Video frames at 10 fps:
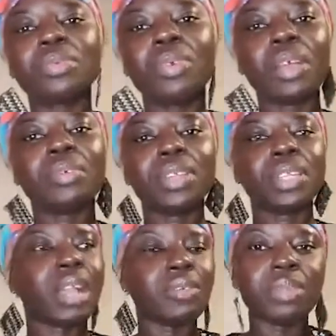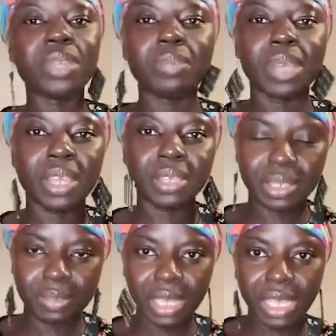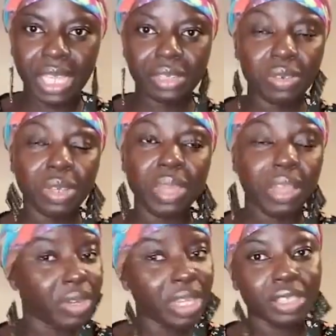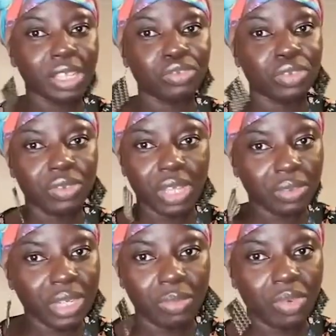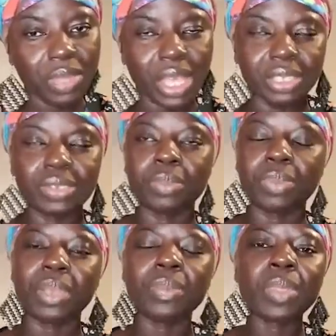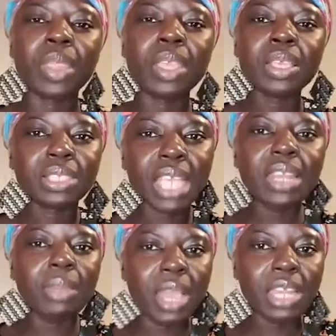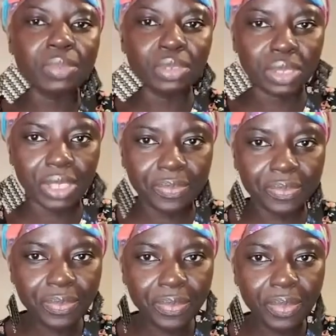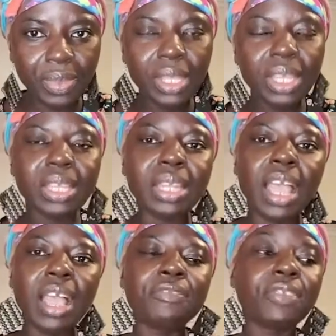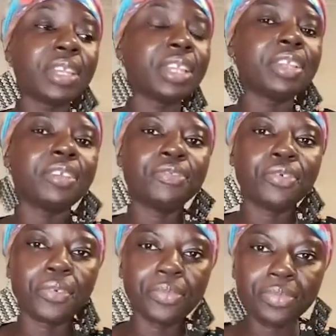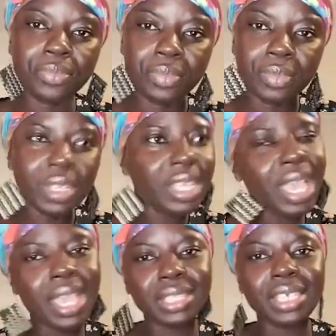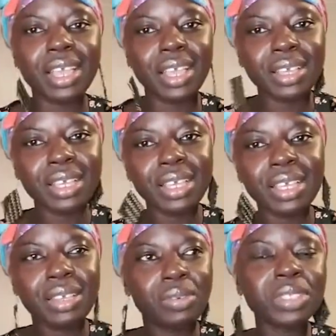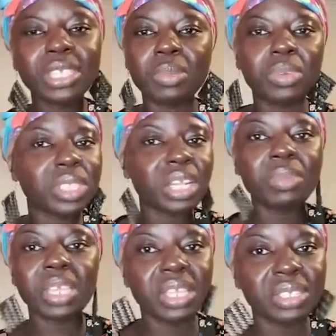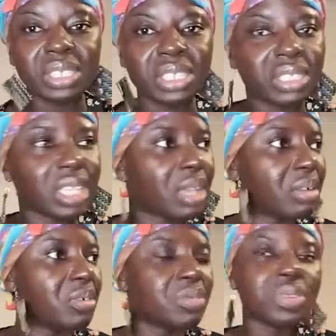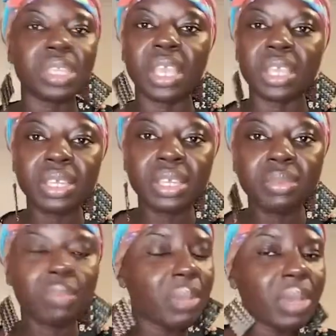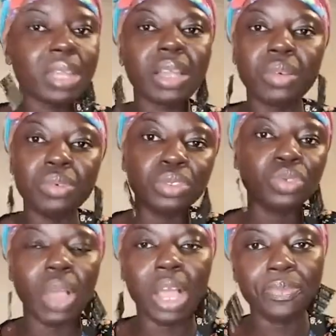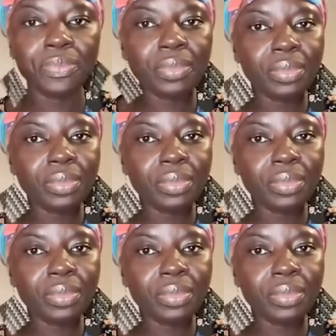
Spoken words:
hwan ni akwa bi de be ye de de 2 kra na mo bi anse ope. Sa na mani bitwene. Na afi ne de 4. Ye te ha. What ya broche na make decision say ukunu nye. Be ma ne ha wo tu a.